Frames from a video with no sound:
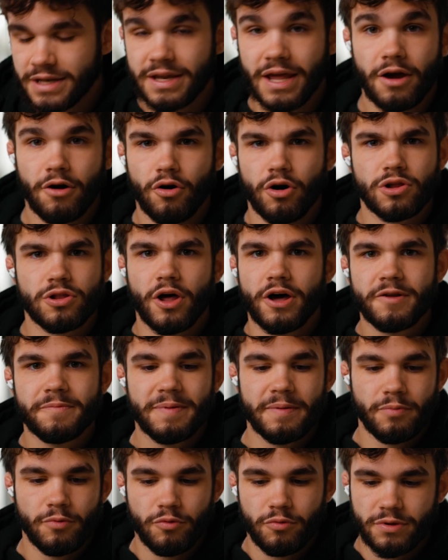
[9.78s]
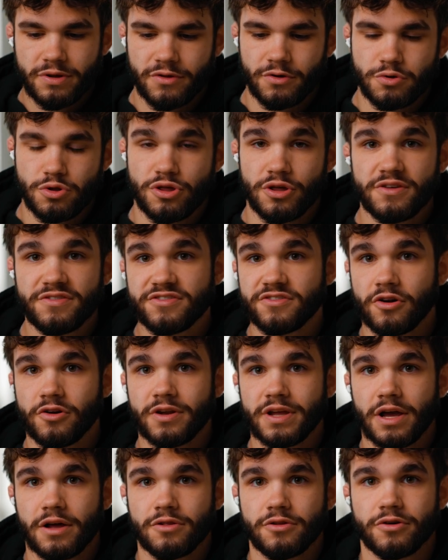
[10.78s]
Now, a lot of people, when they're just
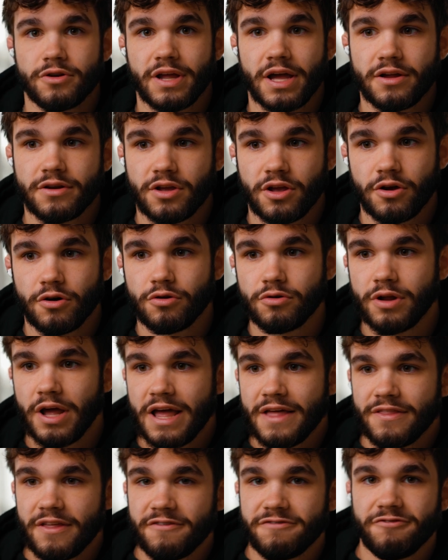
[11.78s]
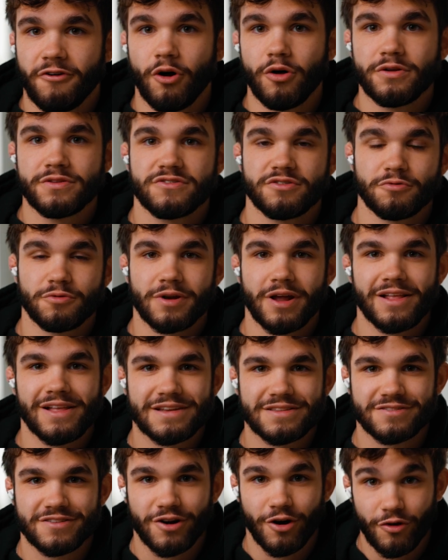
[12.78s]
starting out learning how to code, they fall into what I
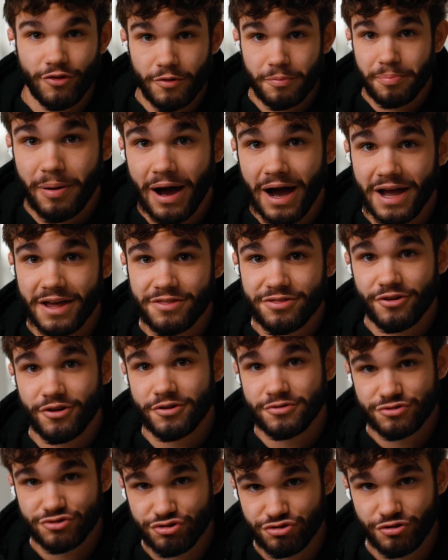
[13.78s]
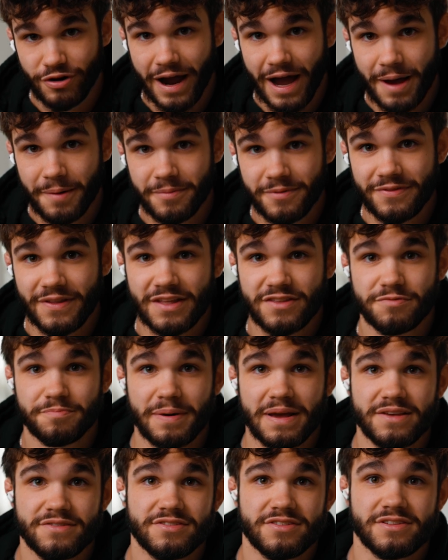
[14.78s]
like to call the Python trap. And that's
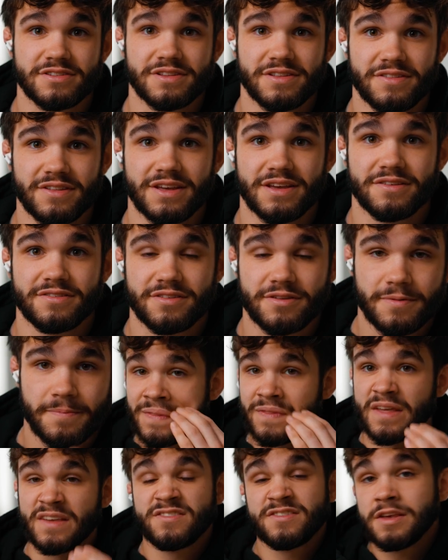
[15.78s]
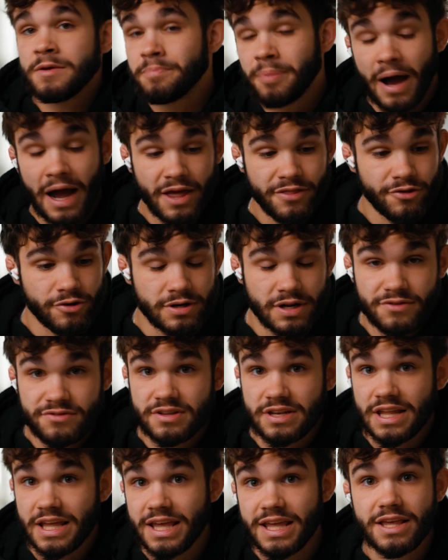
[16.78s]
basically this. They see Python as
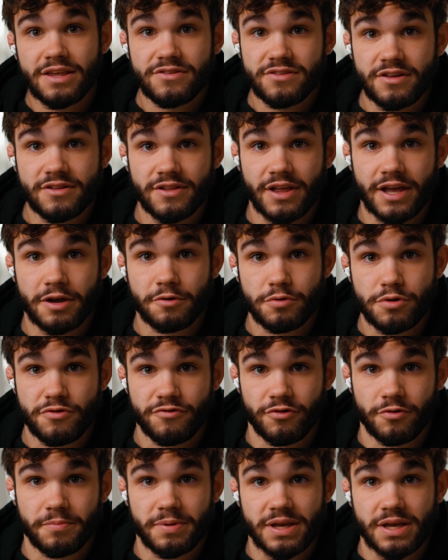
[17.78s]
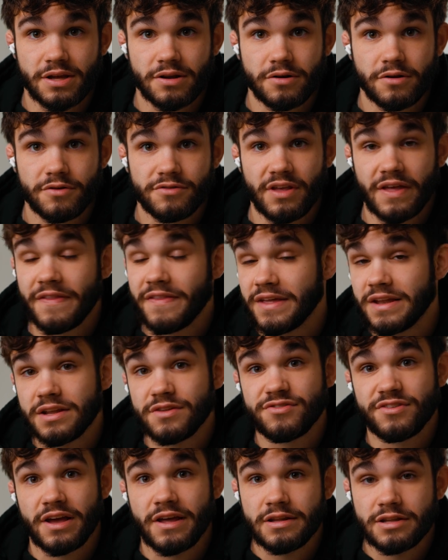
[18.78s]
an easy language for beginners and they
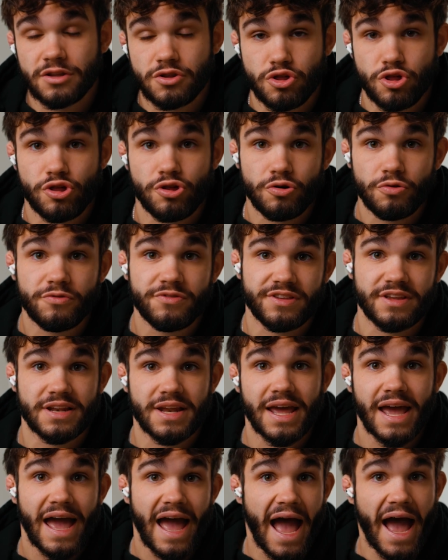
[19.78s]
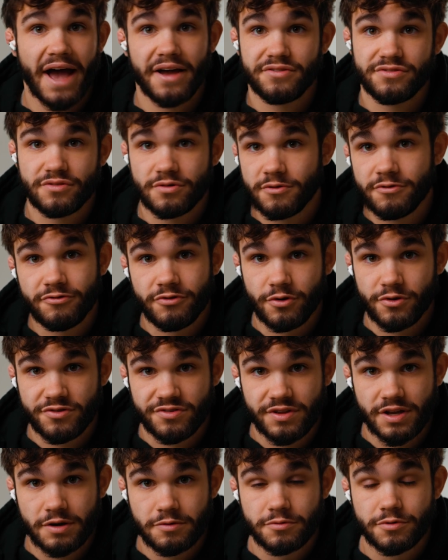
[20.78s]
decided to choose it as their
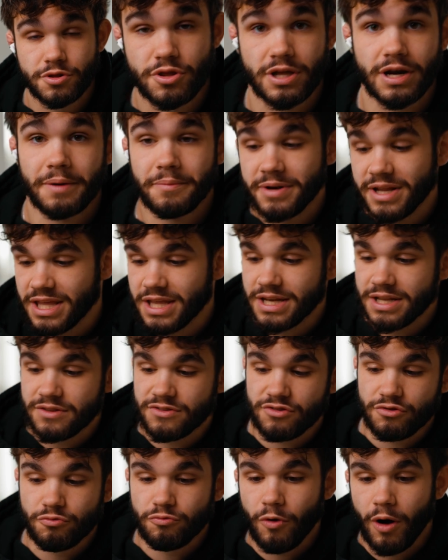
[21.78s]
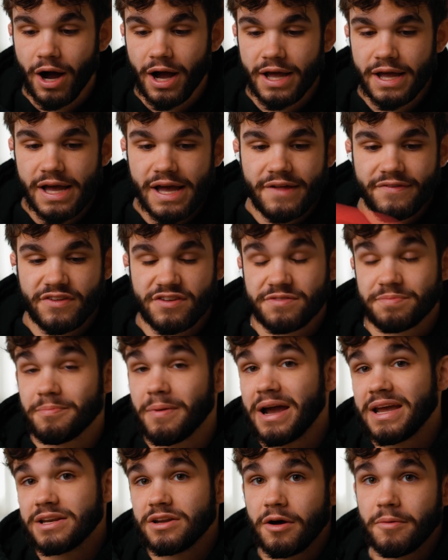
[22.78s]
first language. And I'm going to get into why this
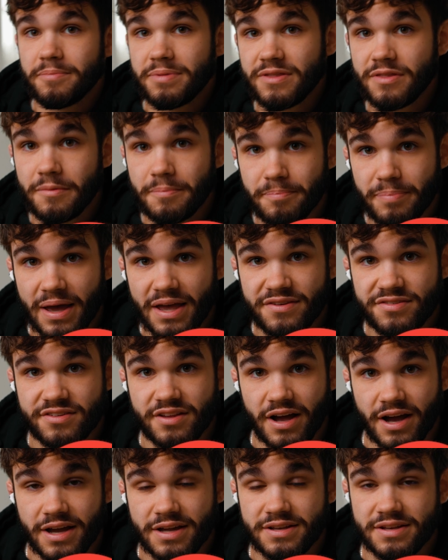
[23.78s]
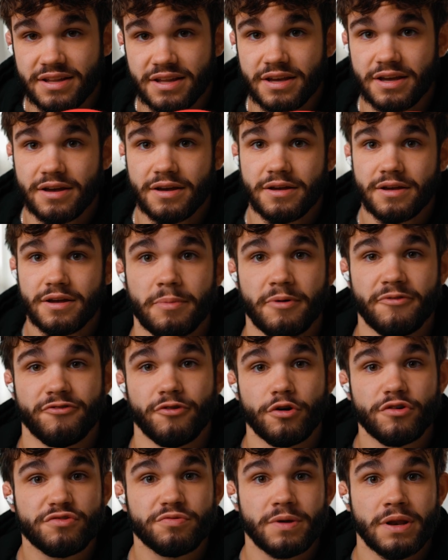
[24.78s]
might not be the best idea. But
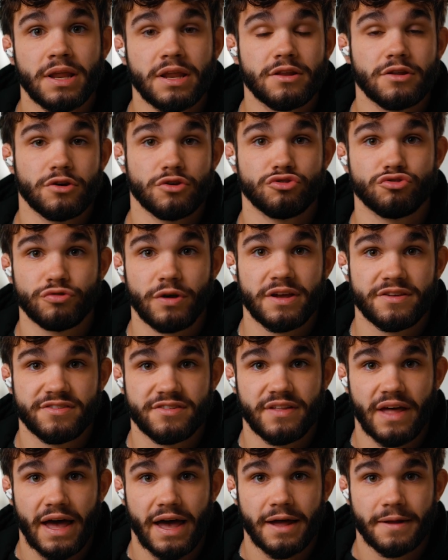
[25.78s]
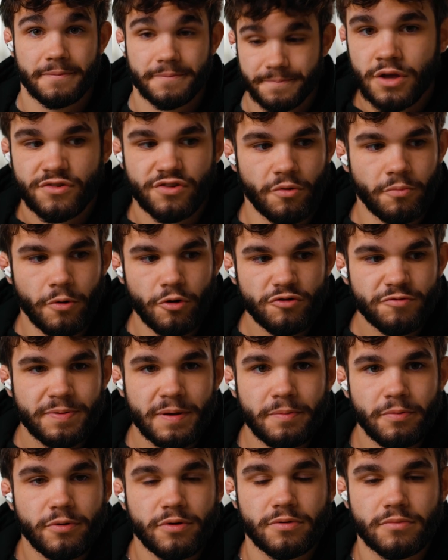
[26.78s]
first, we need to address that. So most
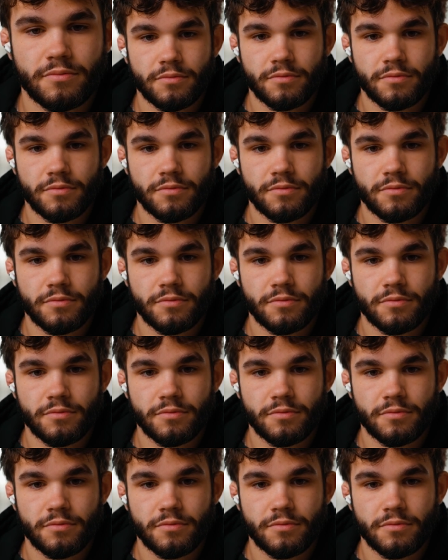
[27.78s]
people